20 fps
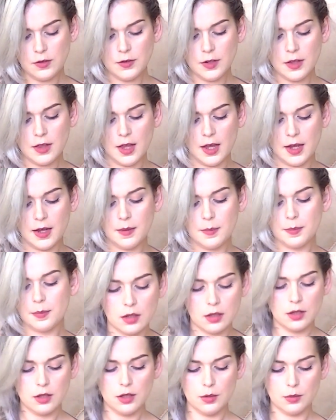you've done
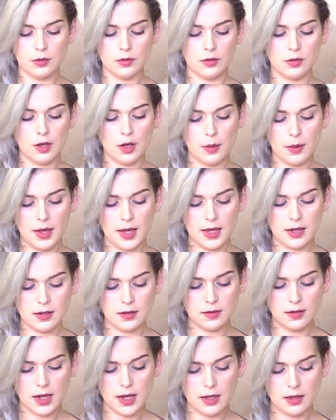that, you want to go ahead
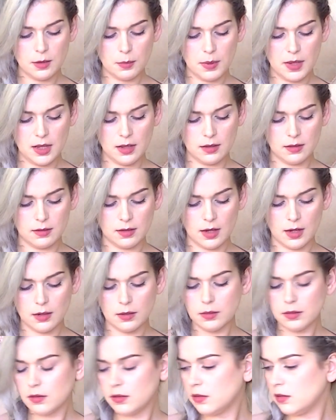and take the pins
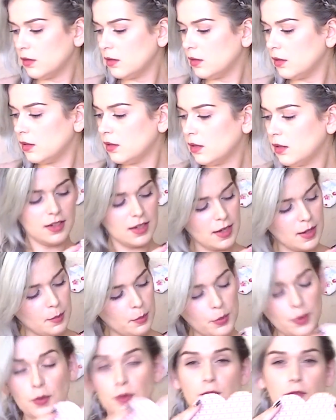out, and
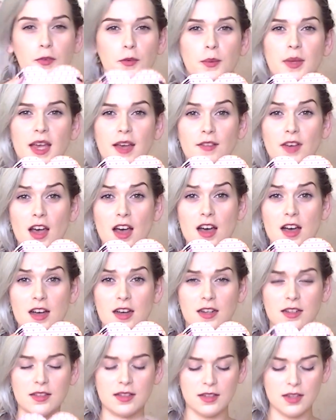poof, we have a
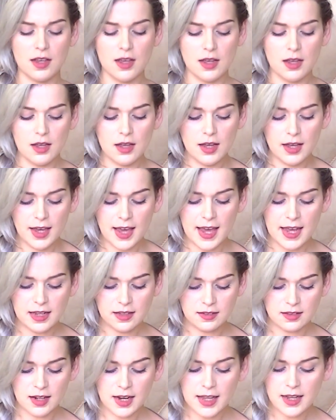heart. Okay,
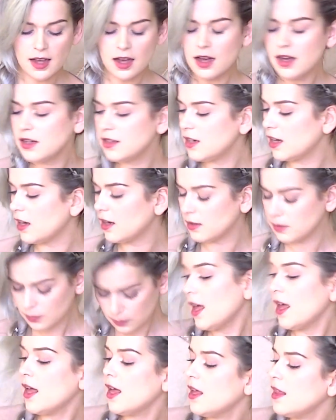so lay your heart down,
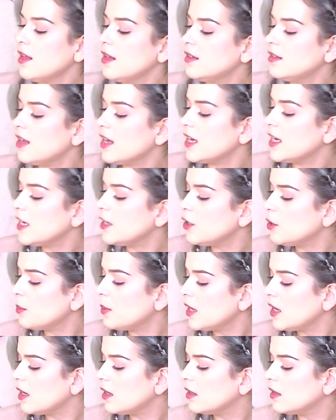and then taking your
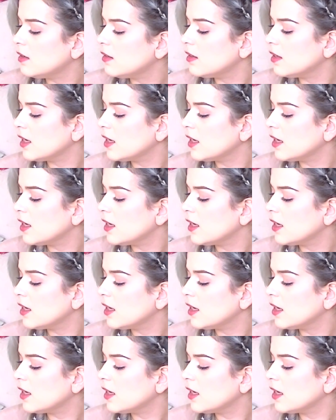pins